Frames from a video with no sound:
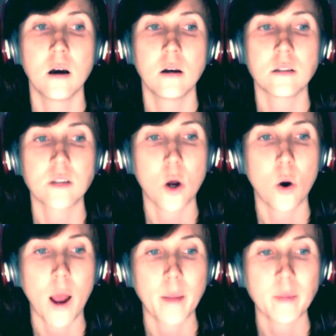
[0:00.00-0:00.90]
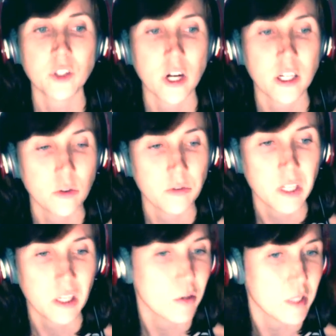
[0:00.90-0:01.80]
So I'm going to try to do a
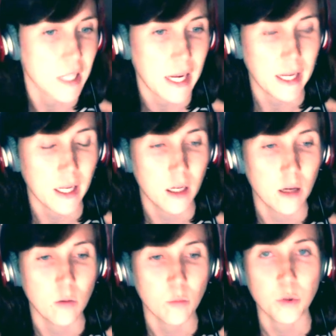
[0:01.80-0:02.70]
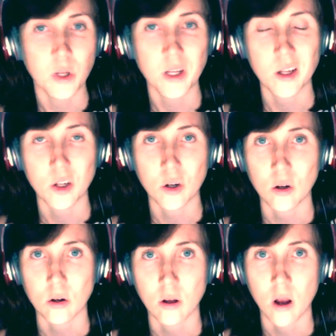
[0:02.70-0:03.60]
video a day. Put
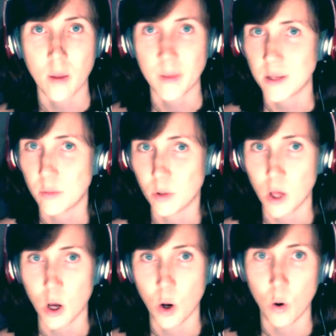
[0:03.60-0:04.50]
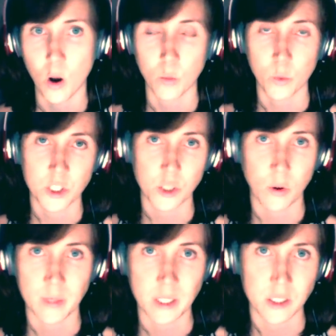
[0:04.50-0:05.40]
your comment below on what you
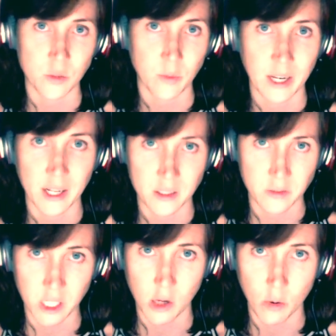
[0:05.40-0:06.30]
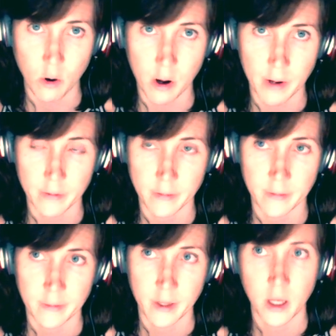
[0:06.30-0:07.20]
want me to do my next video on
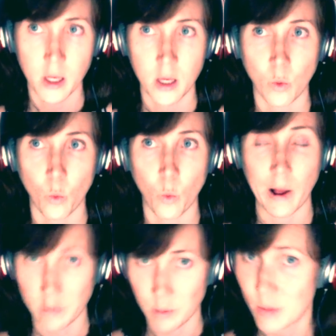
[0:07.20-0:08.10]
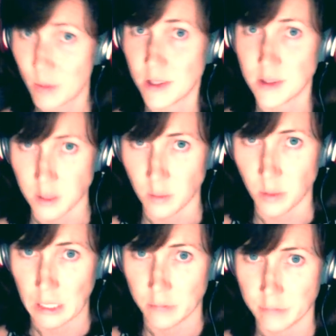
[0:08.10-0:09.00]
while the baby's
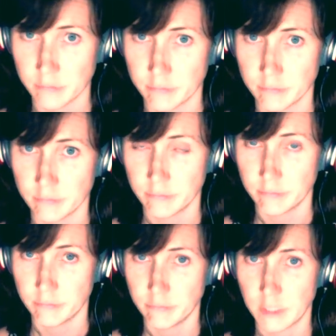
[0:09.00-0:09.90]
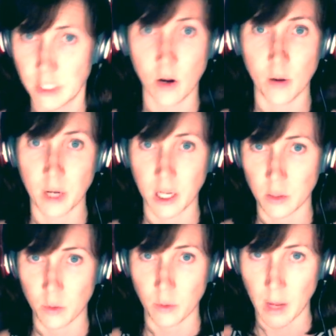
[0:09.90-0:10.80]
sleeping. And no, I'm not going to
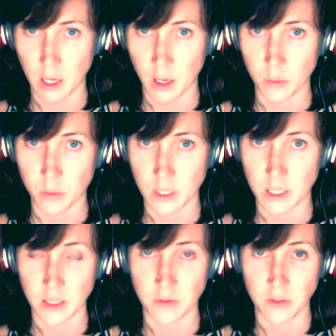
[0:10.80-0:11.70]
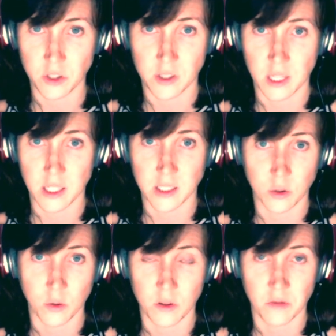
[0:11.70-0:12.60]
wear makeup. And if you just can't deal
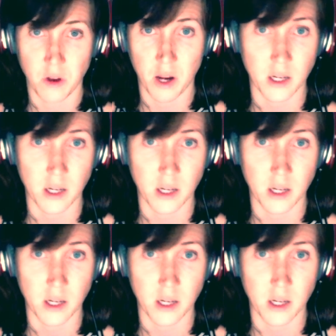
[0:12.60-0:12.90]
with it, fine.